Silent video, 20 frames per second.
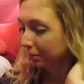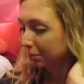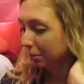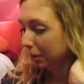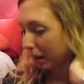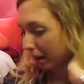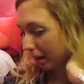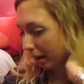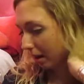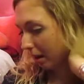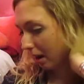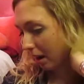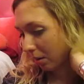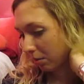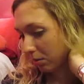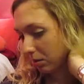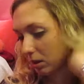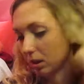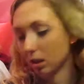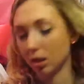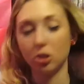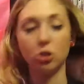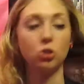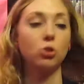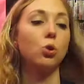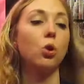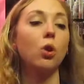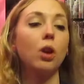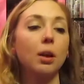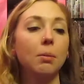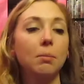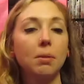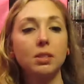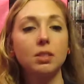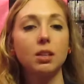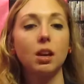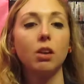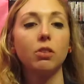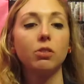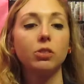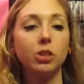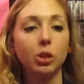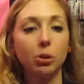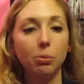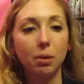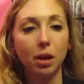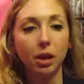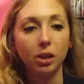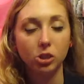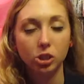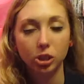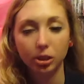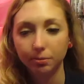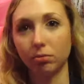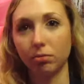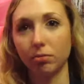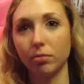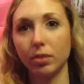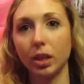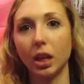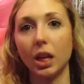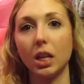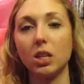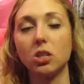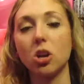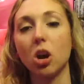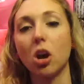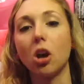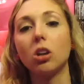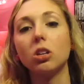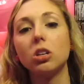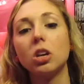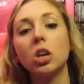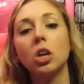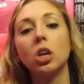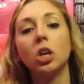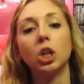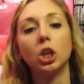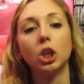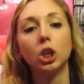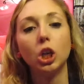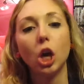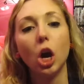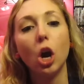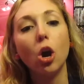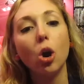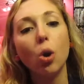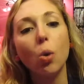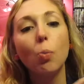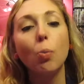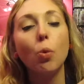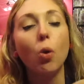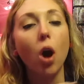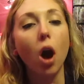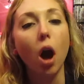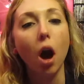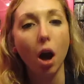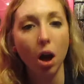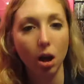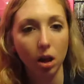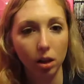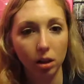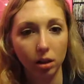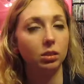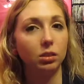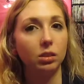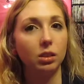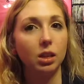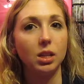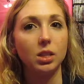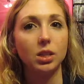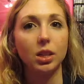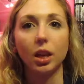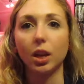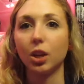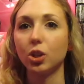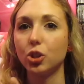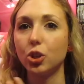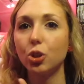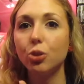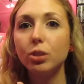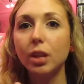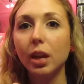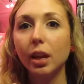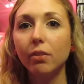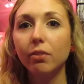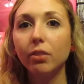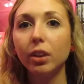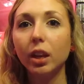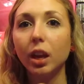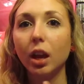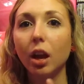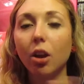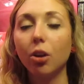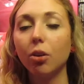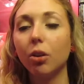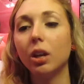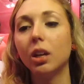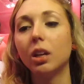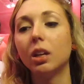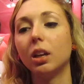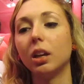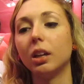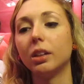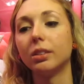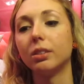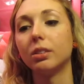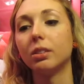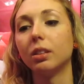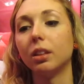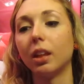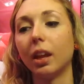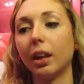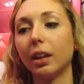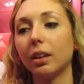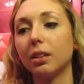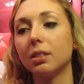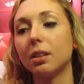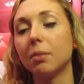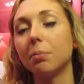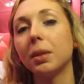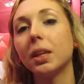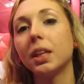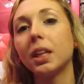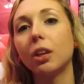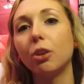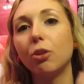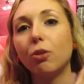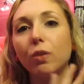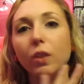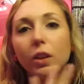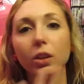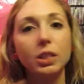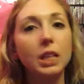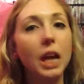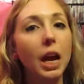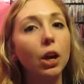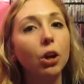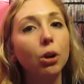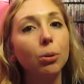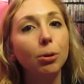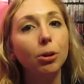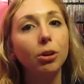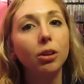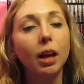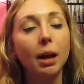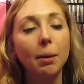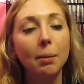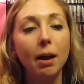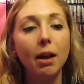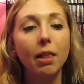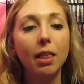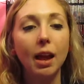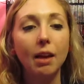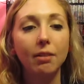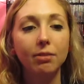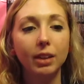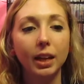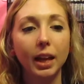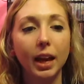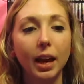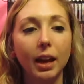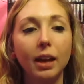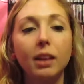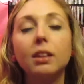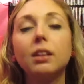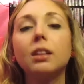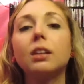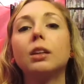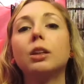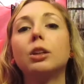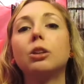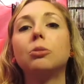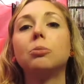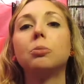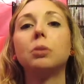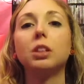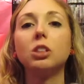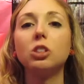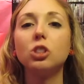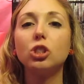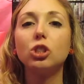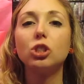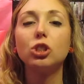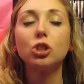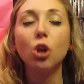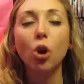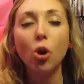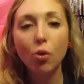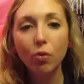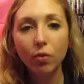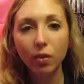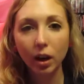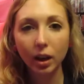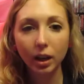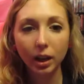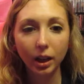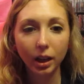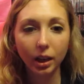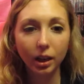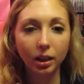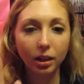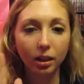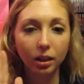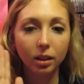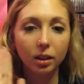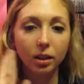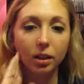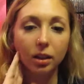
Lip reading: but I was enjoying myself so much. It's called Go Bois. It's like a 2-second video. It's like something that you feel terrible about laughing at, but it's so funny,